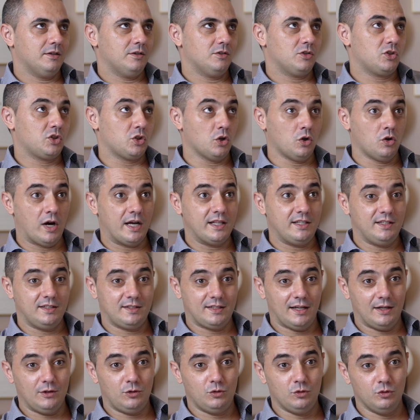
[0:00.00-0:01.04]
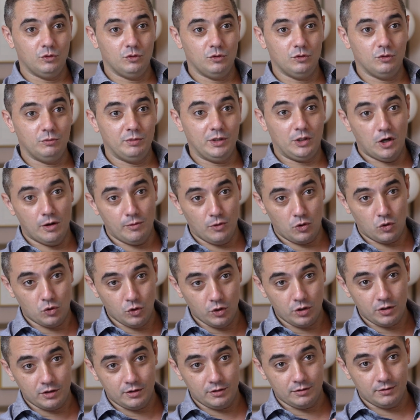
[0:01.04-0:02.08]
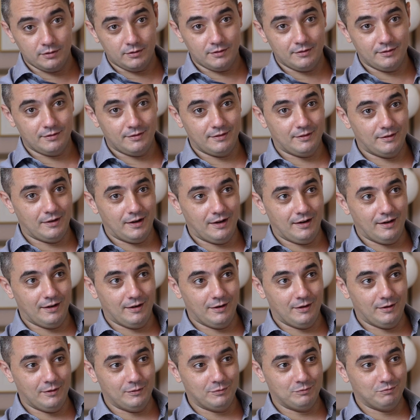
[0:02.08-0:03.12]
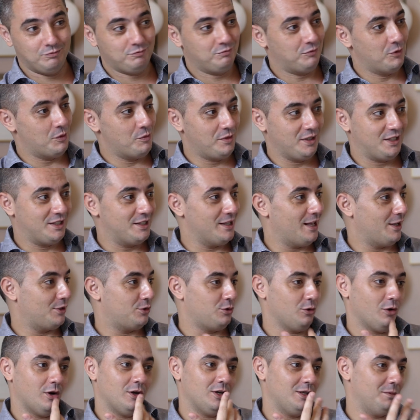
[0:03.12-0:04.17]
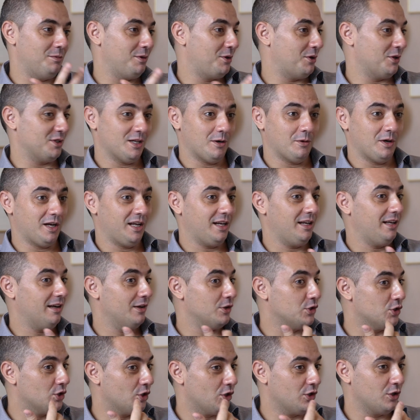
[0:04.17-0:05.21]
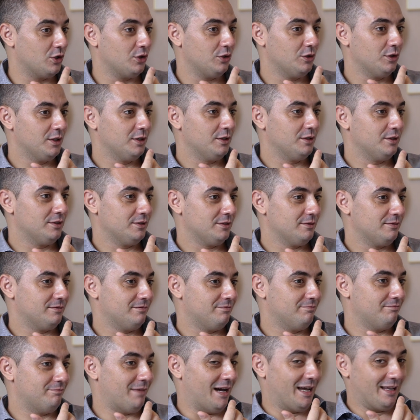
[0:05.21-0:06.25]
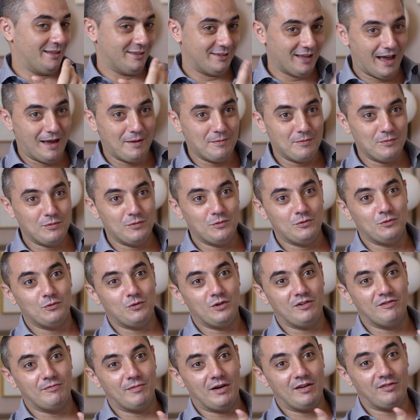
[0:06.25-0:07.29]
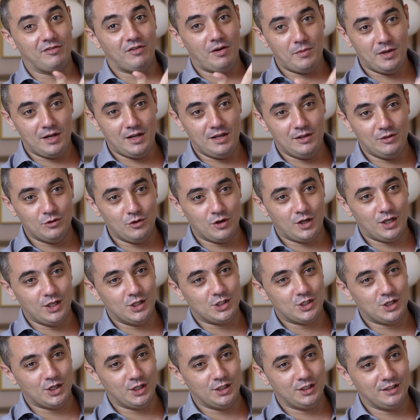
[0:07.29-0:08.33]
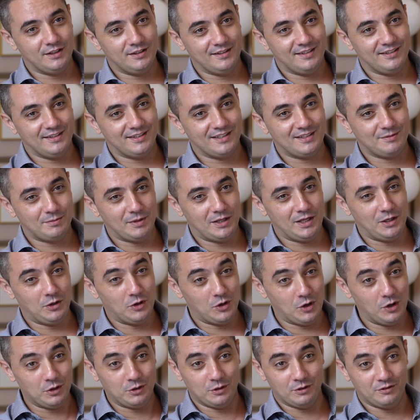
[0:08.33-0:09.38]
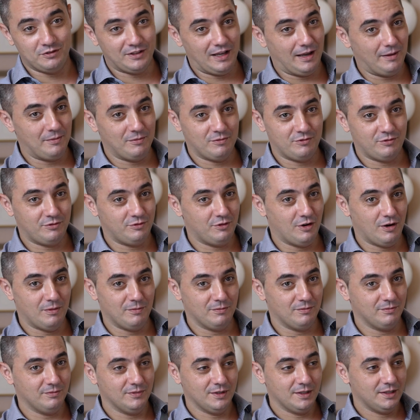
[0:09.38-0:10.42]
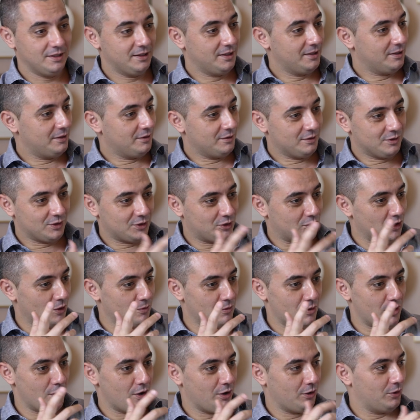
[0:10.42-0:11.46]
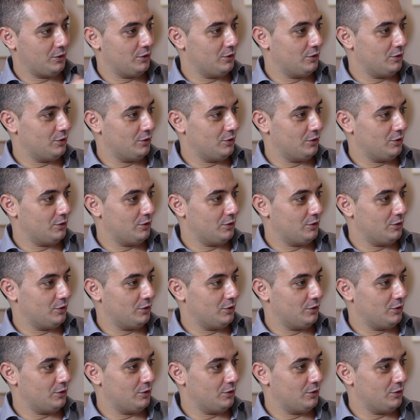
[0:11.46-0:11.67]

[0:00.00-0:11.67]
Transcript: So I decided to become a cook, a bit naturally, because I really enjoy my time with my family in the kitchen, spending a lot of time from summer,